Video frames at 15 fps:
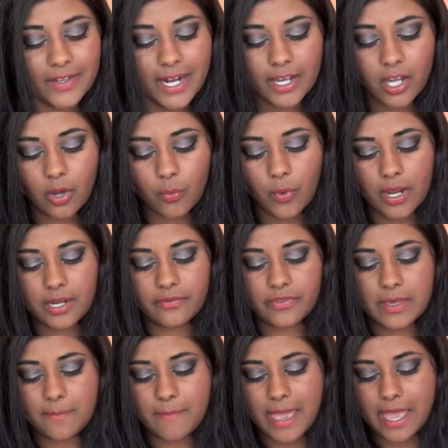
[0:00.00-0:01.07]
Then I got one of
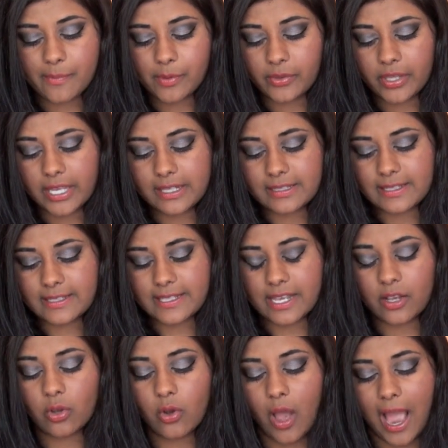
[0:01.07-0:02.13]
the Maybelline
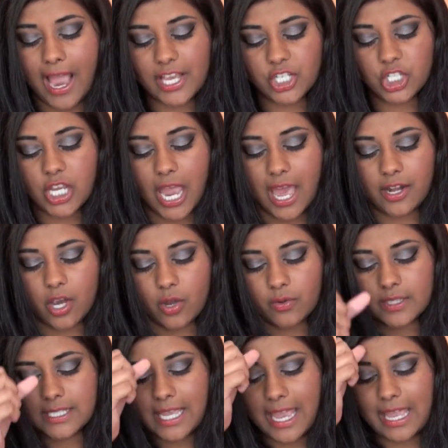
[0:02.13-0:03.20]
single
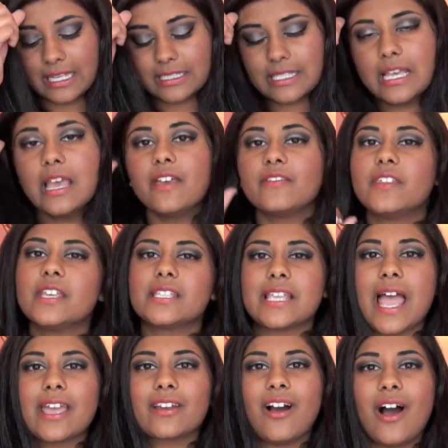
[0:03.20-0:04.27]
eyeshadows, and this
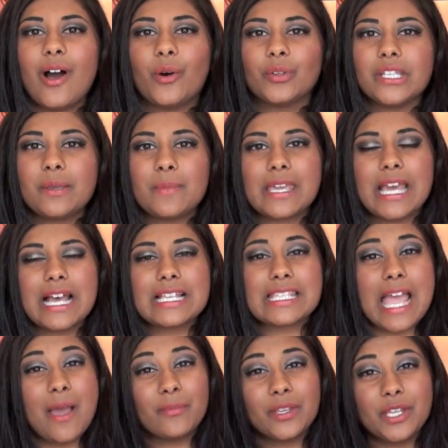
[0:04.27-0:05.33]
I got only because
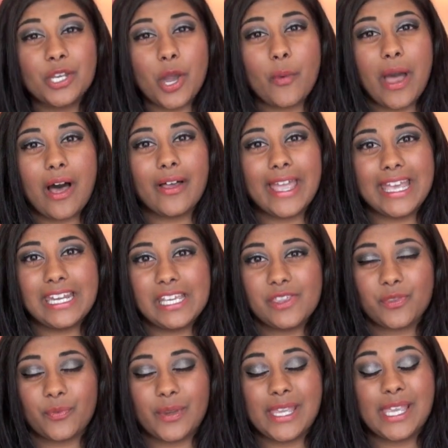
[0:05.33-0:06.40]
Emily Noel
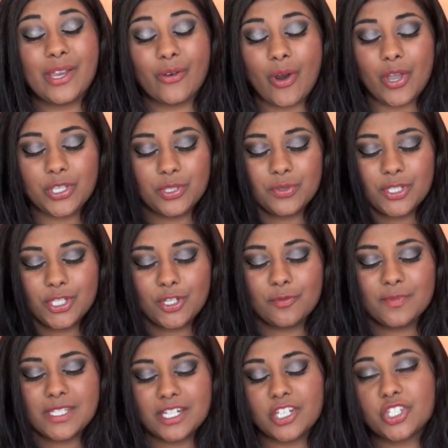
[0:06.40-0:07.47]
eighty-three here on
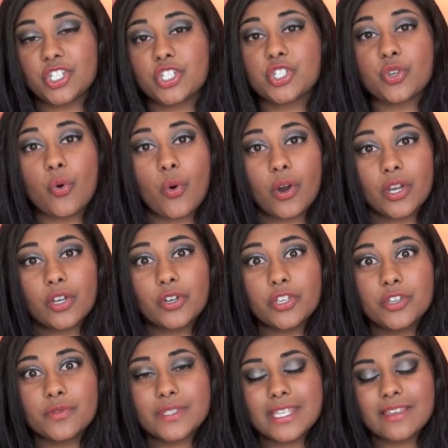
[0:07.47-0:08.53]
YouTube did a tutorial
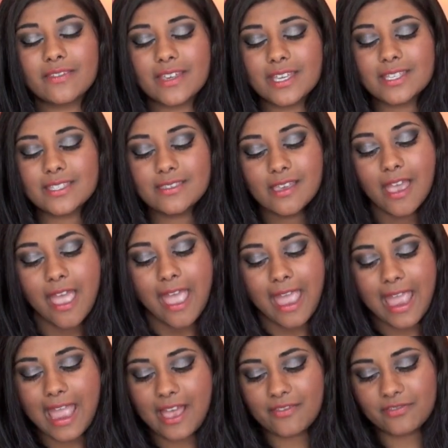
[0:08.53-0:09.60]
using this,
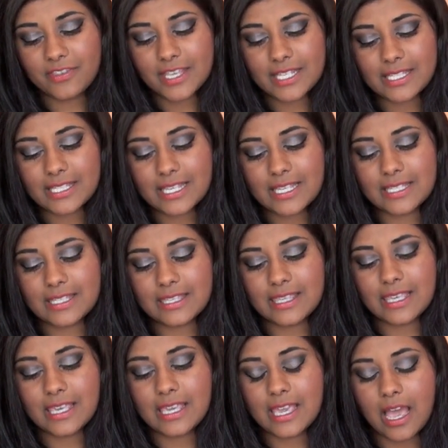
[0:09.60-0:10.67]
and this is
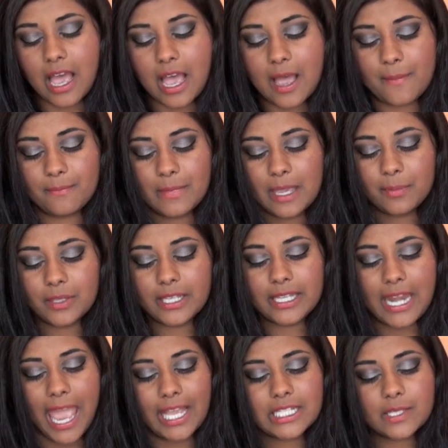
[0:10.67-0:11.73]
the um,
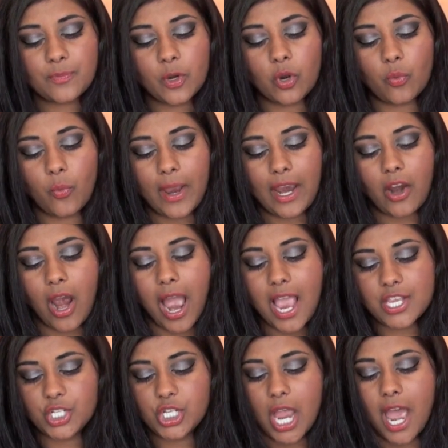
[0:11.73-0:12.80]
Maybelline Expert Wear
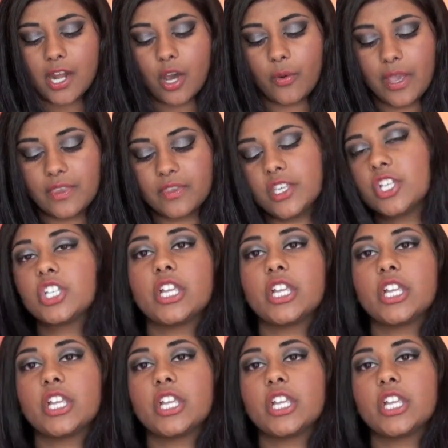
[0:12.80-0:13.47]
eyeshadow in the